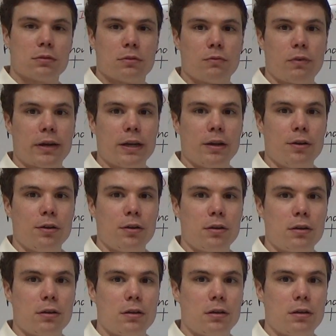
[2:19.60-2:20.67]
right here.
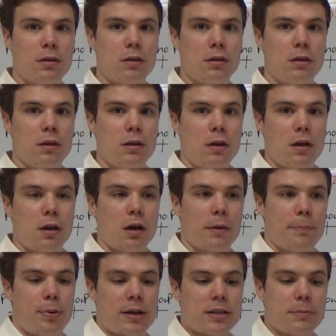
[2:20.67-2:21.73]

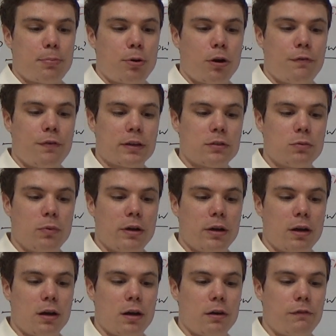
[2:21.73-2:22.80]
Present perfect with
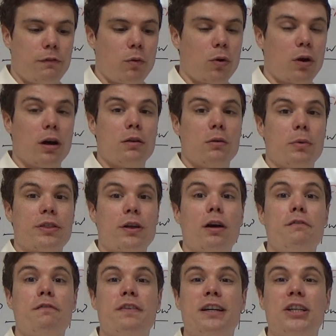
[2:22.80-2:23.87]

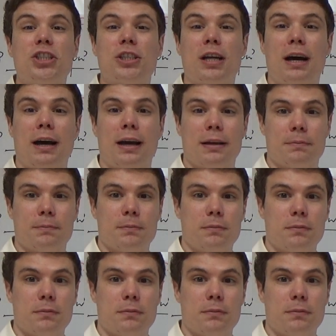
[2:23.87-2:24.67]
unfinished time,